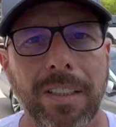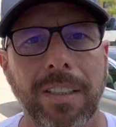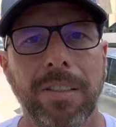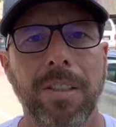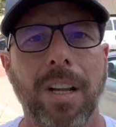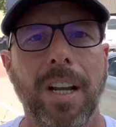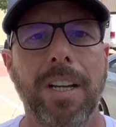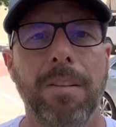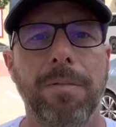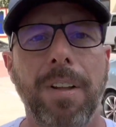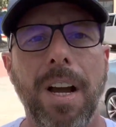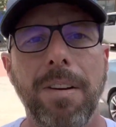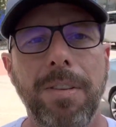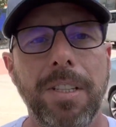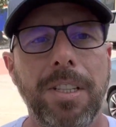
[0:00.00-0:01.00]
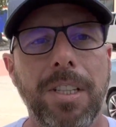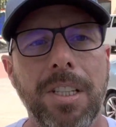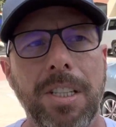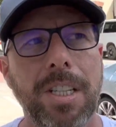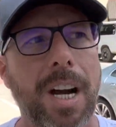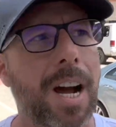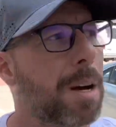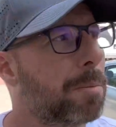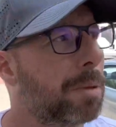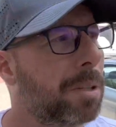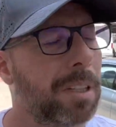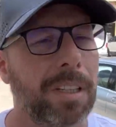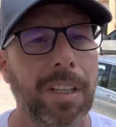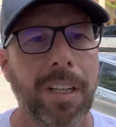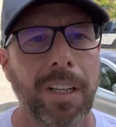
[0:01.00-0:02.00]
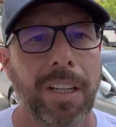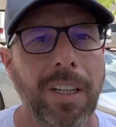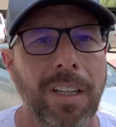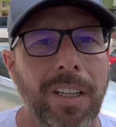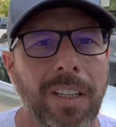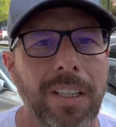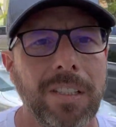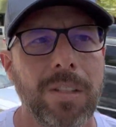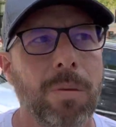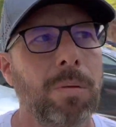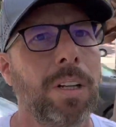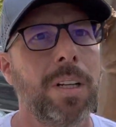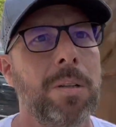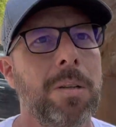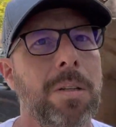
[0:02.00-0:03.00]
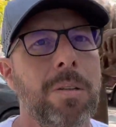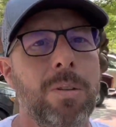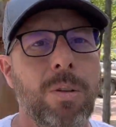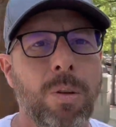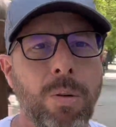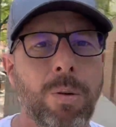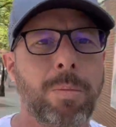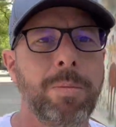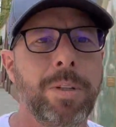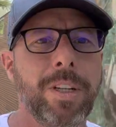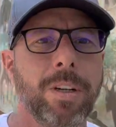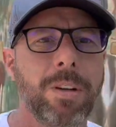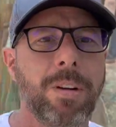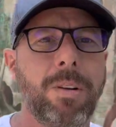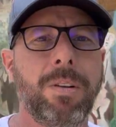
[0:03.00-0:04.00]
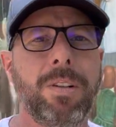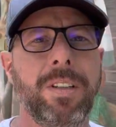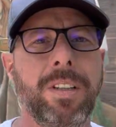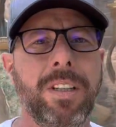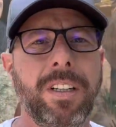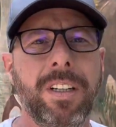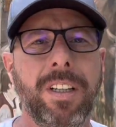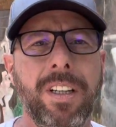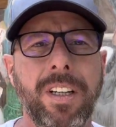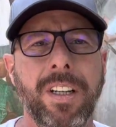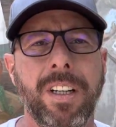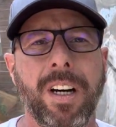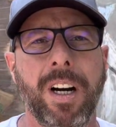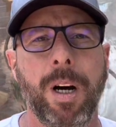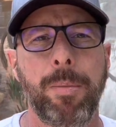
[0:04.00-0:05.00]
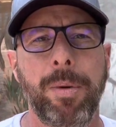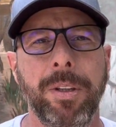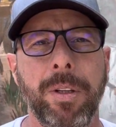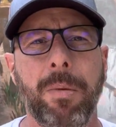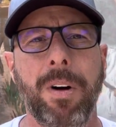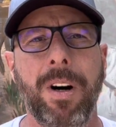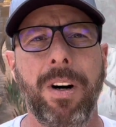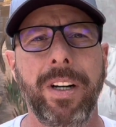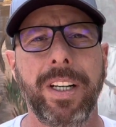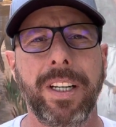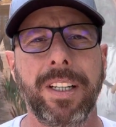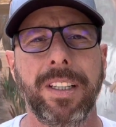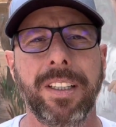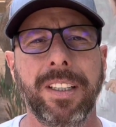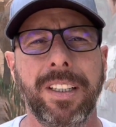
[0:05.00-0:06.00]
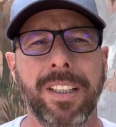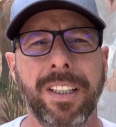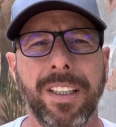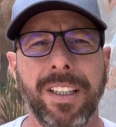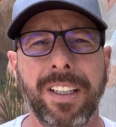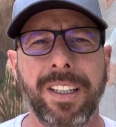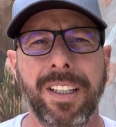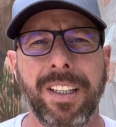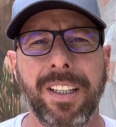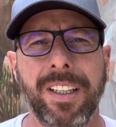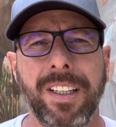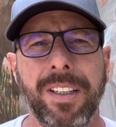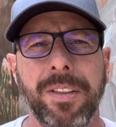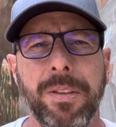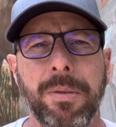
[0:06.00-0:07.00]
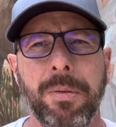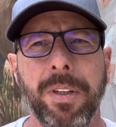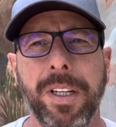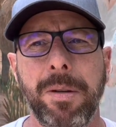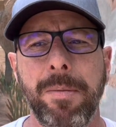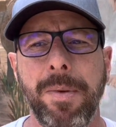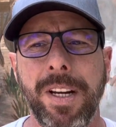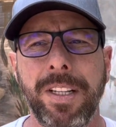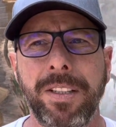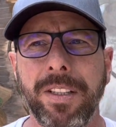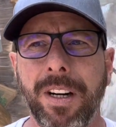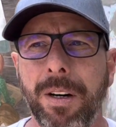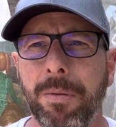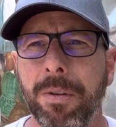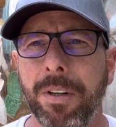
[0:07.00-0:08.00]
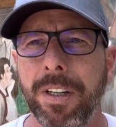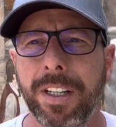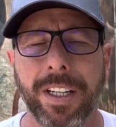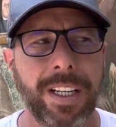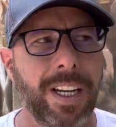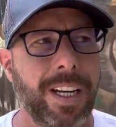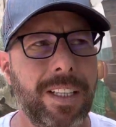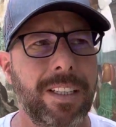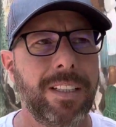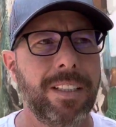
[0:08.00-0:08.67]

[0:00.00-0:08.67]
it's like a fly fishing shop. It's a really cool mural up on the wall here. Really amazing artwork. Again,